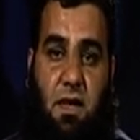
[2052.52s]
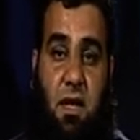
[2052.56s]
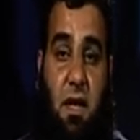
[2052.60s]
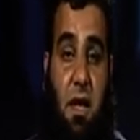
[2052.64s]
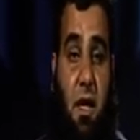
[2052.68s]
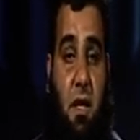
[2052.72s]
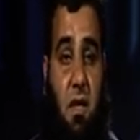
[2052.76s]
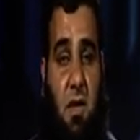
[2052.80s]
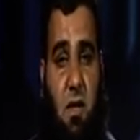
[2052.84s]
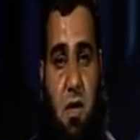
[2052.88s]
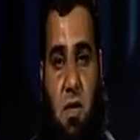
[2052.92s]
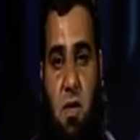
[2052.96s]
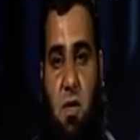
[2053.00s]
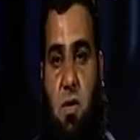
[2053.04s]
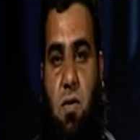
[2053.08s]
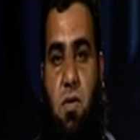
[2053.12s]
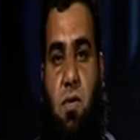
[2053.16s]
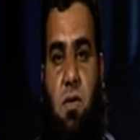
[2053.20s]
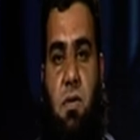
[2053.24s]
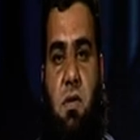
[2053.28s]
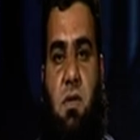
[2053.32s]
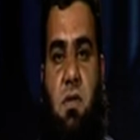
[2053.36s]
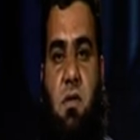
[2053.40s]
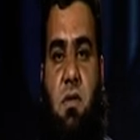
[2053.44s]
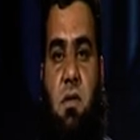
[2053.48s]
It
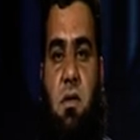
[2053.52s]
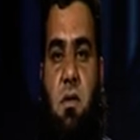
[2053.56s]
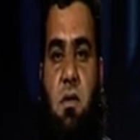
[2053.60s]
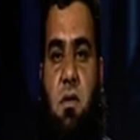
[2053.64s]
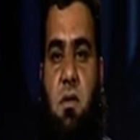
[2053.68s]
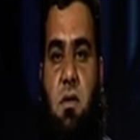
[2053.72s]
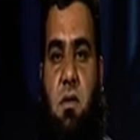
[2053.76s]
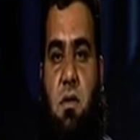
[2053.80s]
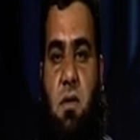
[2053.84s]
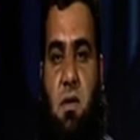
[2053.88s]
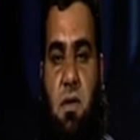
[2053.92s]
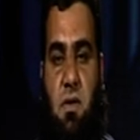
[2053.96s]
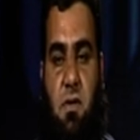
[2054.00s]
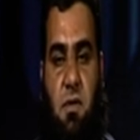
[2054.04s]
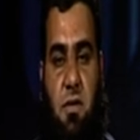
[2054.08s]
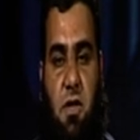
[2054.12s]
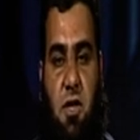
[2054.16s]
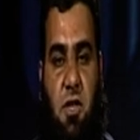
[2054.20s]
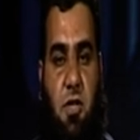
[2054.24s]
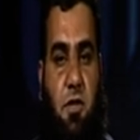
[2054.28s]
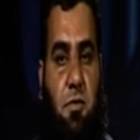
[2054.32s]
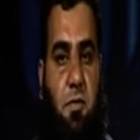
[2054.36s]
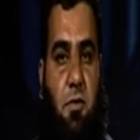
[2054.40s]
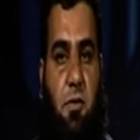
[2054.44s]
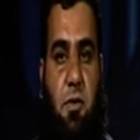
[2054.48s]
concludes our
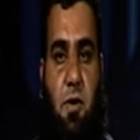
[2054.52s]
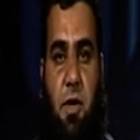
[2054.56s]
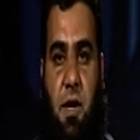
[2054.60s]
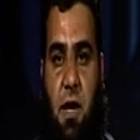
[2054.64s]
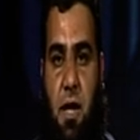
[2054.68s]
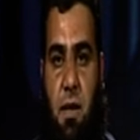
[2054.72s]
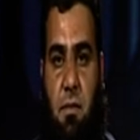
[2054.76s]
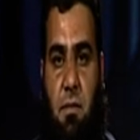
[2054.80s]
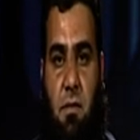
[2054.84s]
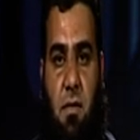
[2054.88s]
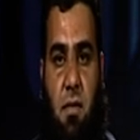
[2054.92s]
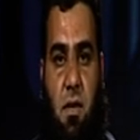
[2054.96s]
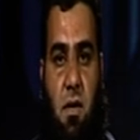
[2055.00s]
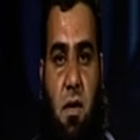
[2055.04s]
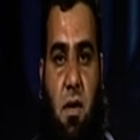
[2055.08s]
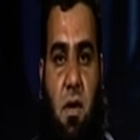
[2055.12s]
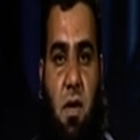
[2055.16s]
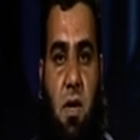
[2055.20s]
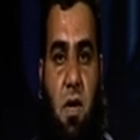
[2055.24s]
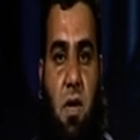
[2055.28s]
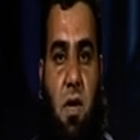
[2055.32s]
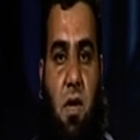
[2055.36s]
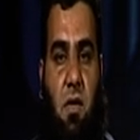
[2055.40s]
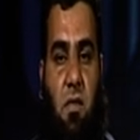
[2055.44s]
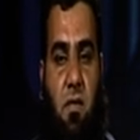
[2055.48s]
today's program.
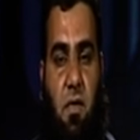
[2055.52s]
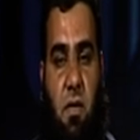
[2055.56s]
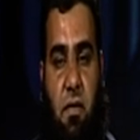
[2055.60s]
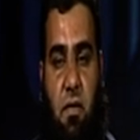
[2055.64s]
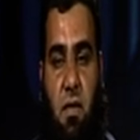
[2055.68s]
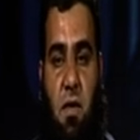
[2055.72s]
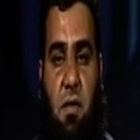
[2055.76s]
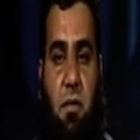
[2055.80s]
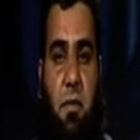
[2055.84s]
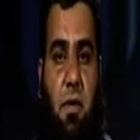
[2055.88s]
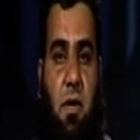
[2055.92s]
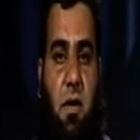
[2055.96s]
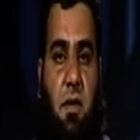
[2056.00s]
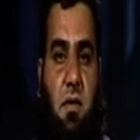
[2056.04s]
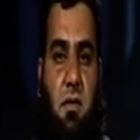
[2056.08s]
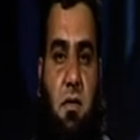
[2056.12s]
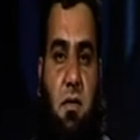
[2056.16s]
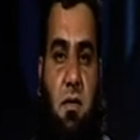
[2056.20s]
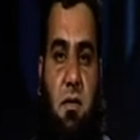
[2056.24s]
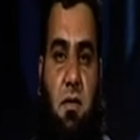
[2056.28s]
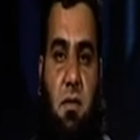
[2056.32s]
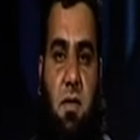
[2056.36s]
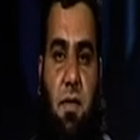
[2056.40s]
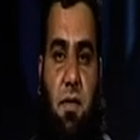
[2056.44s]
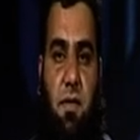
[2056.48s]
We will meet
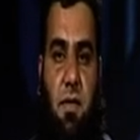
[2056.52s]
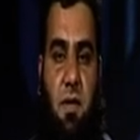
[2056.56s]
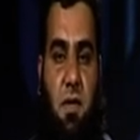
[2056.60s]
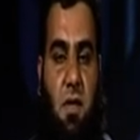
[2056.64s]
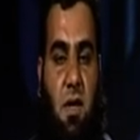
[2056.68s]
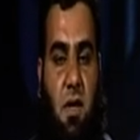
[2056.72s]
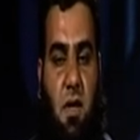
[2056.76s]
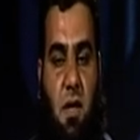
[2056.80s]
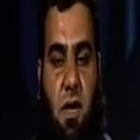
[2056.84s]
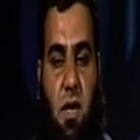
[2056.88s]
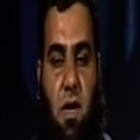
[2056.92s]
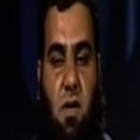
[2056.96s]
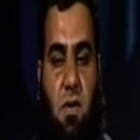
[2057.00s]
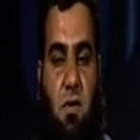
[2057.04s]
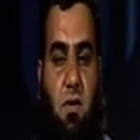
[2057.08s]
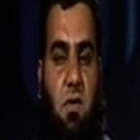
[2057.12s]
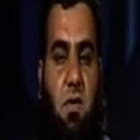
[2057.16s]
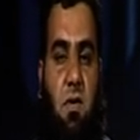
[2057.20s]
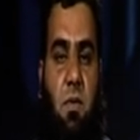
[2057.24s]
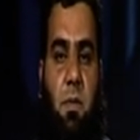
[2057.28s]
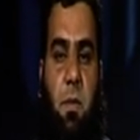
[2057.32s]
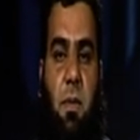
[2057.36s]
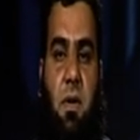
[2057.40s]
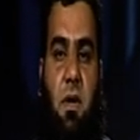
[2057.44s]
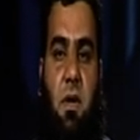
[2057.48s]
with a new
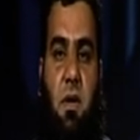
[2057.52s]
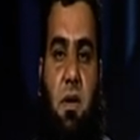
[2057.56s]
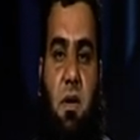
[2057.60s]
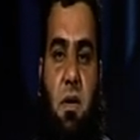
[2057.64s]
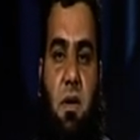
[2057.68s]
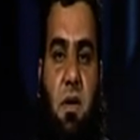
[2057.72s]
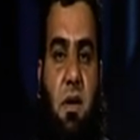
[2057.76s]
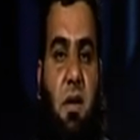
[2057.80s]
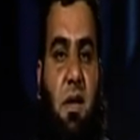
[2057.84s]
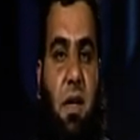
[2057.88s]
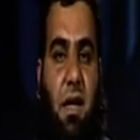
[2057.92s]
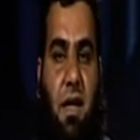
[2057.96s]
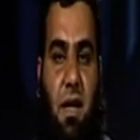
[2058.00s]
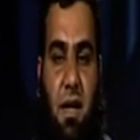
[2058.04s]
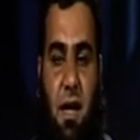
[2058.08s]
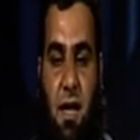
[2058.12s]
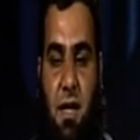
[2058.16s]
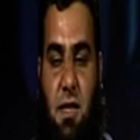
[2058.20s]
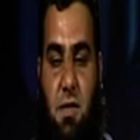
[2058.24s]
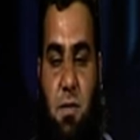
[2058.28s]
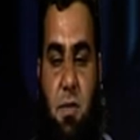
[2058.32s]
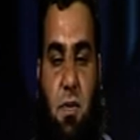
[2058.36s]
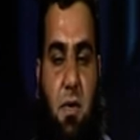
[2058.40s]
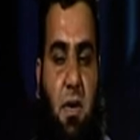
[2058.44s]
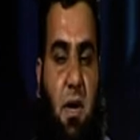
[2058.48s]
topic in
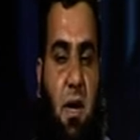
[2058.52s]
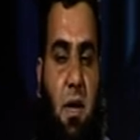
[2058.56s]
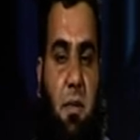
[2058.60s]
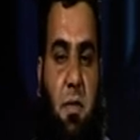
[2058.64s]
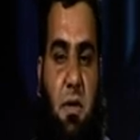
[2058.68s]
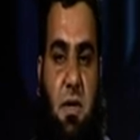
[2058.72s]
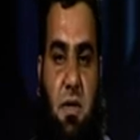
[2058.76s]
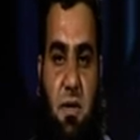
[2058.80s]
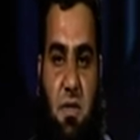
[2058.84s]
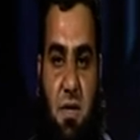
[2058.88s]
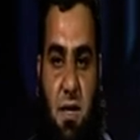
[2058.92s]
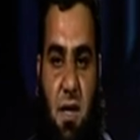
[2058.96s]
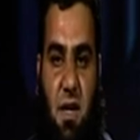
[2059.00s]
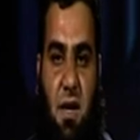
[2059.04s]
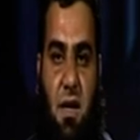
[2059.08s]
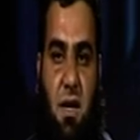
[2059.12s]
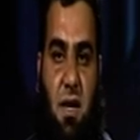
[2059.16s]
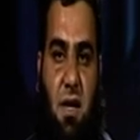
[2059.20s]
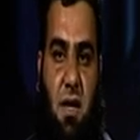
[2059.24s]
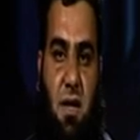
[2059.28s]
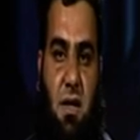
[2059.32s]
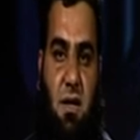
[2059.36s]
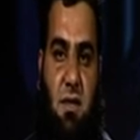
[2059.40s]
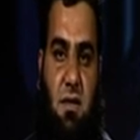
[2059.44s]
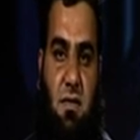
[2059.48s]
next program
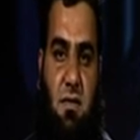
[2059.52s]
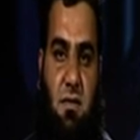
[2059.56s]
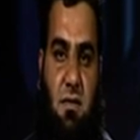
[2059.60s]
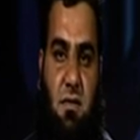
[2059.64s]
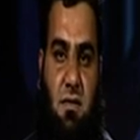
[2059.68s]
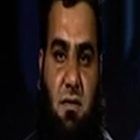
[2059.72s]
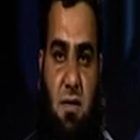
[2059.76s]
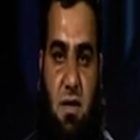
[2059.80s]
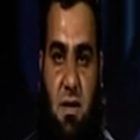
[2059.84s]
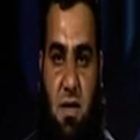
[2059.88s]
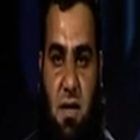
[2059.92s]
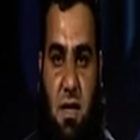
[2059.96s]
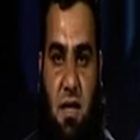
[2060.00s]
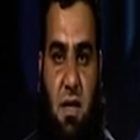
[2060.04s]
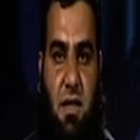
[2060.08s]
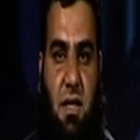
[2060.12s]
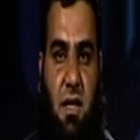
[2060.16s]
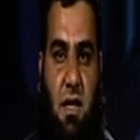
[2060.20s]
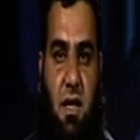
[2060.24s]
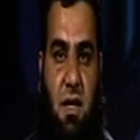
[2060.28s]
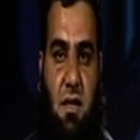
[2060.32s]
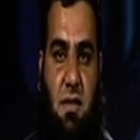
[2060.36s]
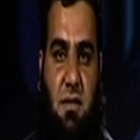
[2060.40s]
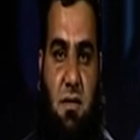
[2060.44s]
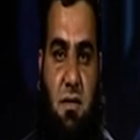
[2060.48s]
inshallah. Till
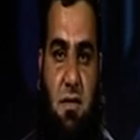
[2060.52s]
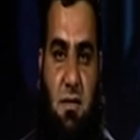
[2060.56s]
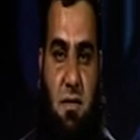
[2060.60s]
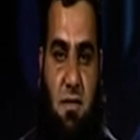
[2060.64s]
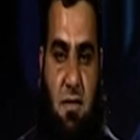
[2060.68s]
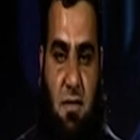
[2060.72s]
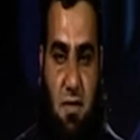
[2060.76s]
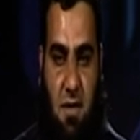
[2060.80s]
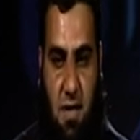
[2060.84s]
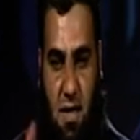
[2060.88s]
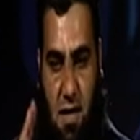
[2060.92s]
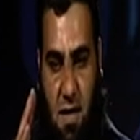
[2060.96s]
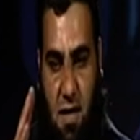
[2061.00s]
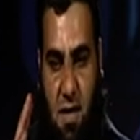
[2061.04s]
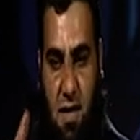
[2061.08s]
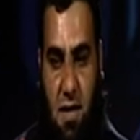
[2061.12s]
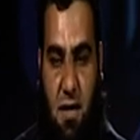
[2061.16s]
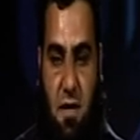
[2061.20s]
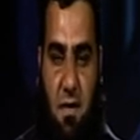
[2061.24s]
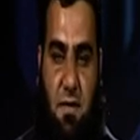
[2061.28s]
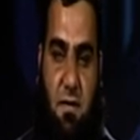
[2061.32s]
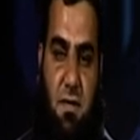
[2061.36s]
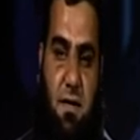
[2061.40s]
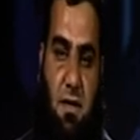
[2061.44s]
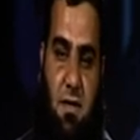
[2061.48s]
then, Allah
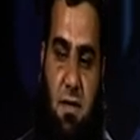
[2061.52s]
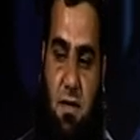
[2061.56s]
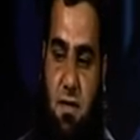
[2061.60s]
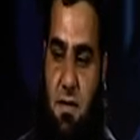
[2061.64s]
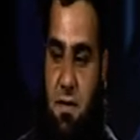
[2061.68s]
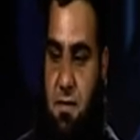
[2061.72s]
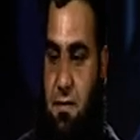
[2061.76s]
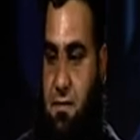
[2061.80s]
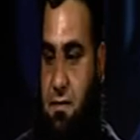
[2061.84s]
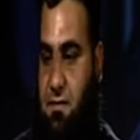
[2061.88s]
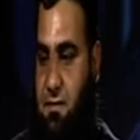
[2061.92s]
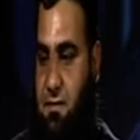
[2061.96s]
Hafiz.